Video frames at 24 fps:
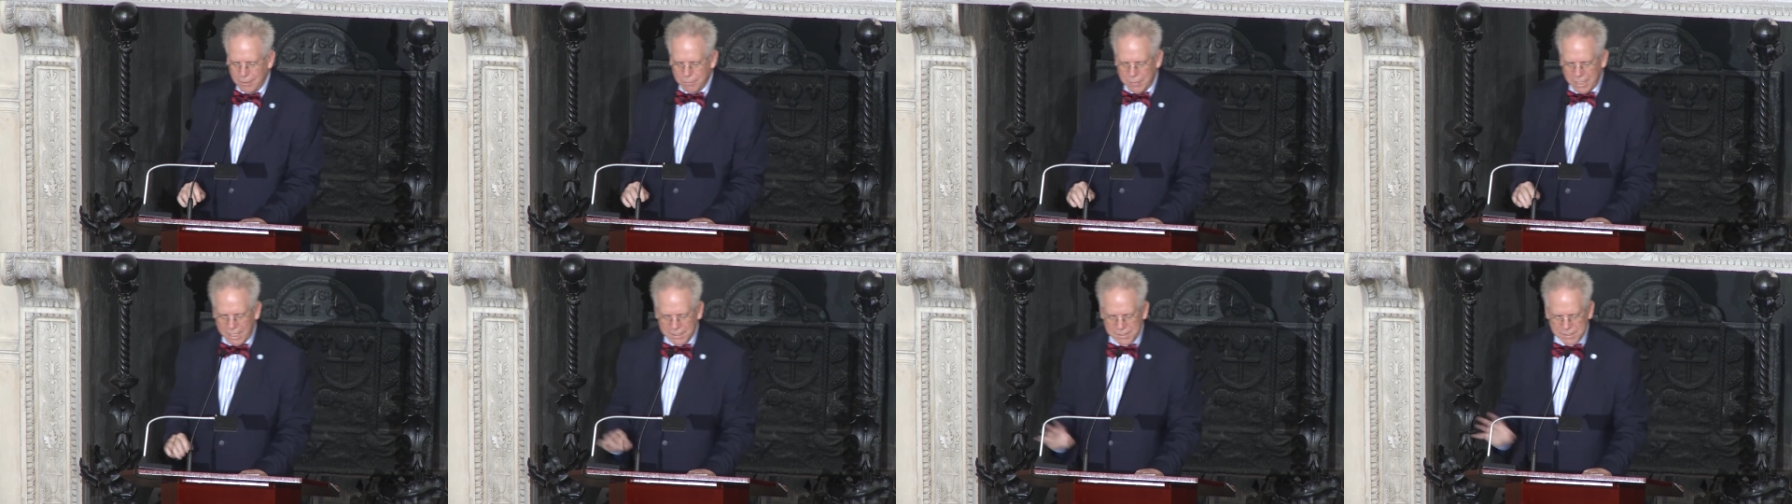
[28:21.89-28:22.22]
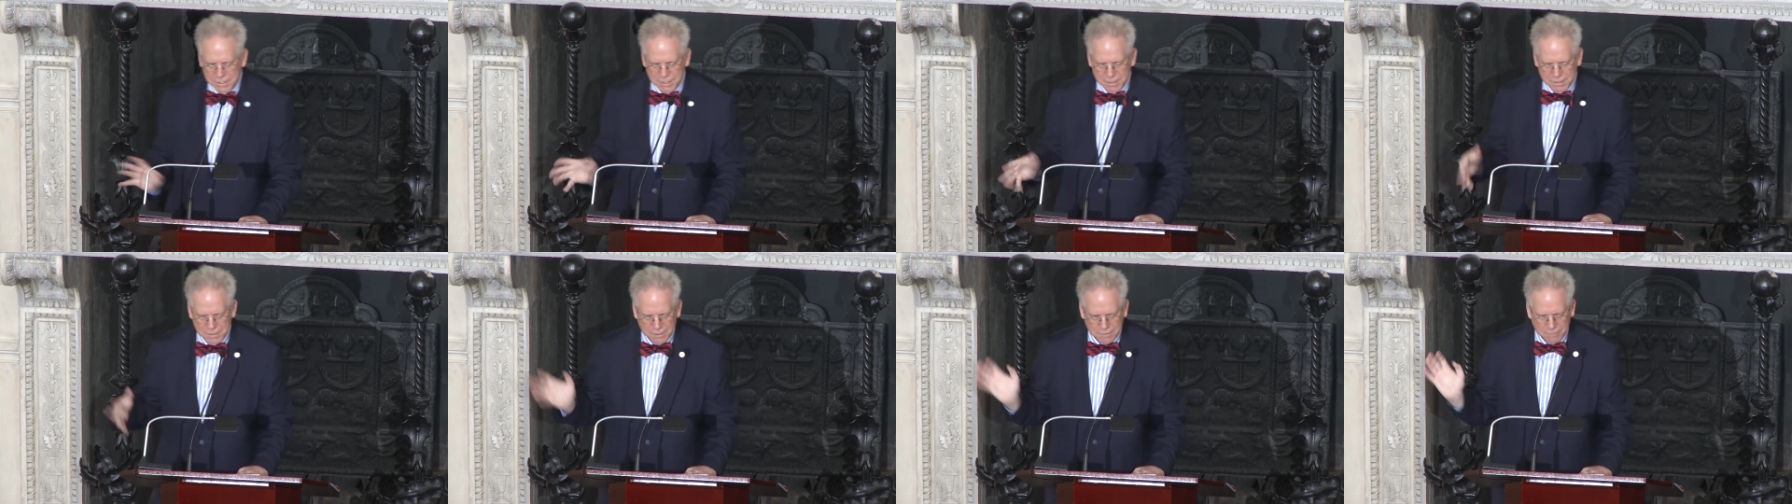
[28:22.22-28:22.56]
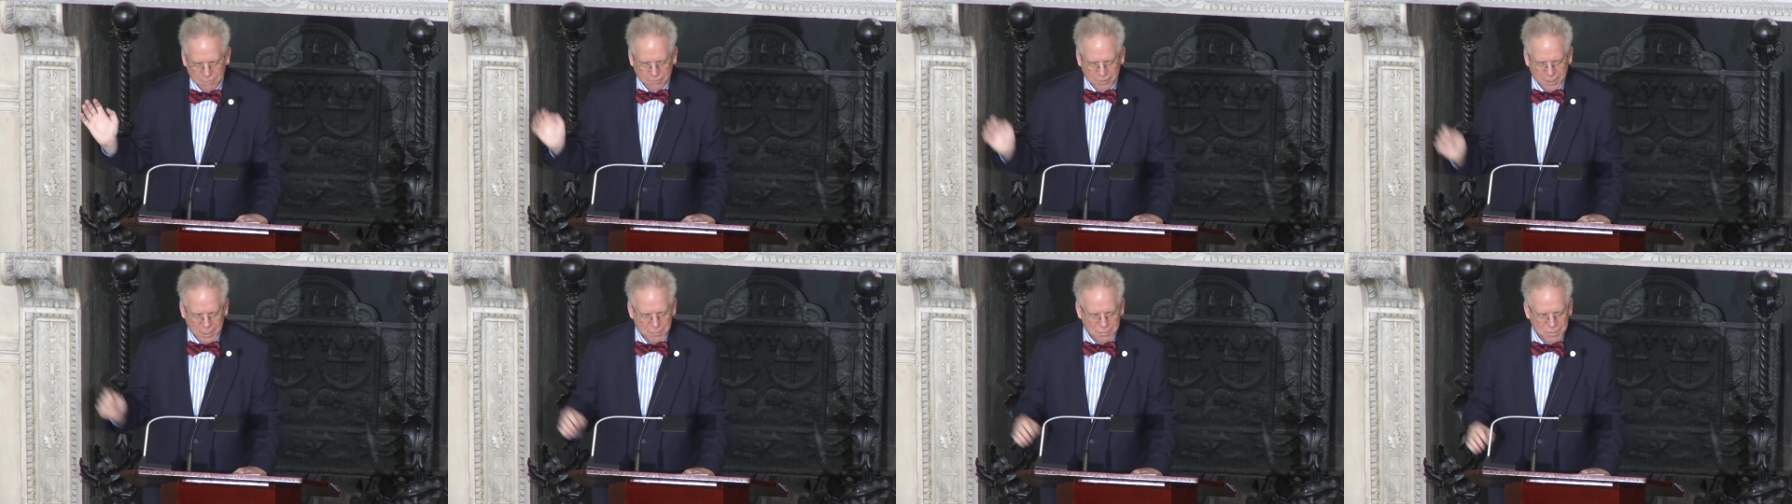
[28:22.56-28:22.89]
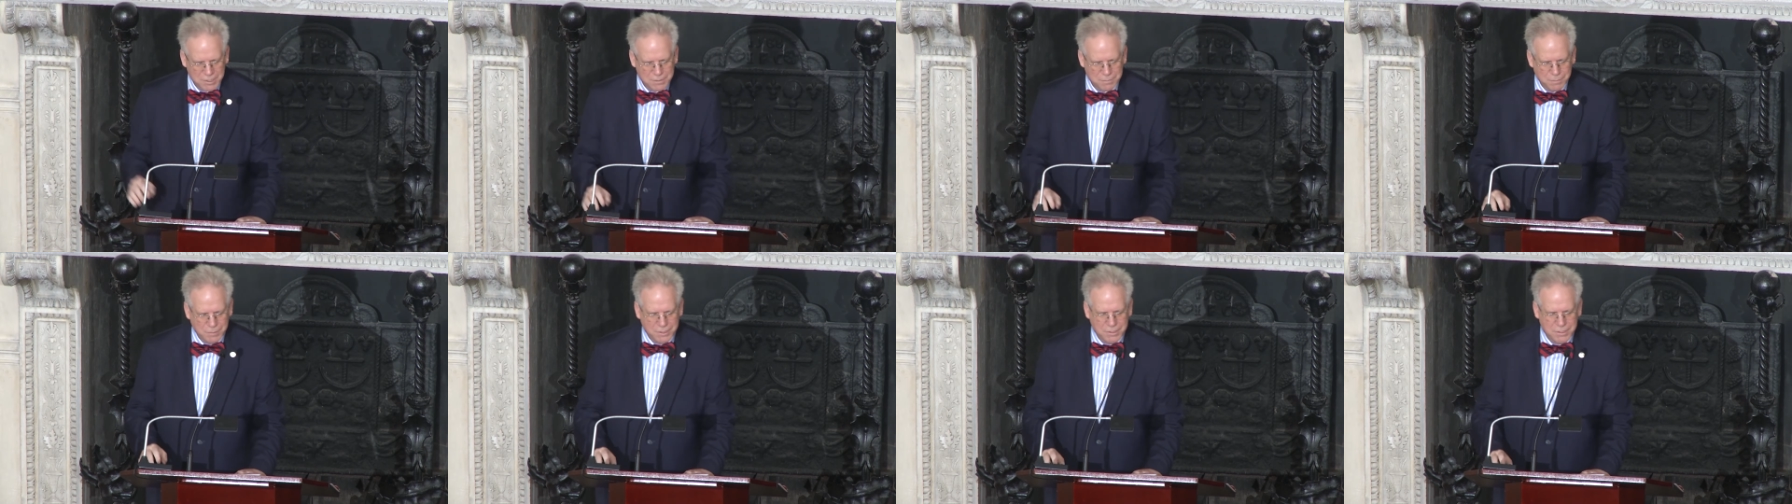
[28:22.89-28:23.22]
Pestis and
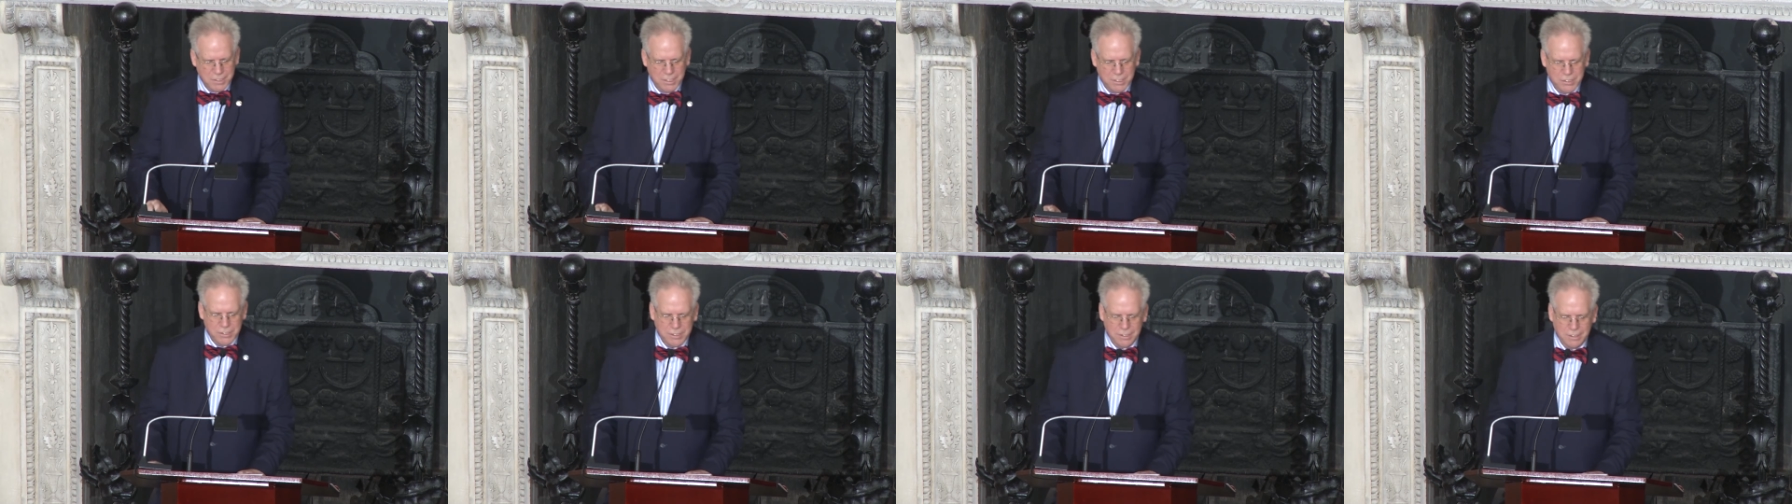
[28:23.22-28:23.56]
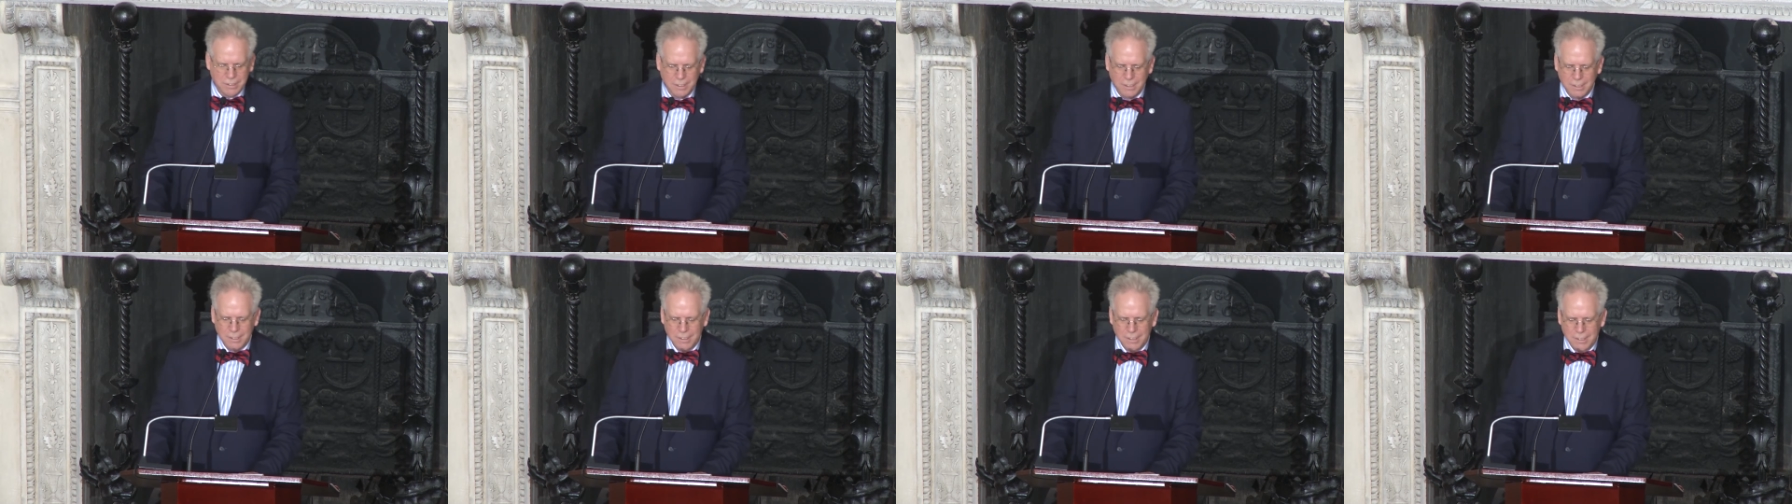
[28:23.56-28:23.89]
Freeman's petition,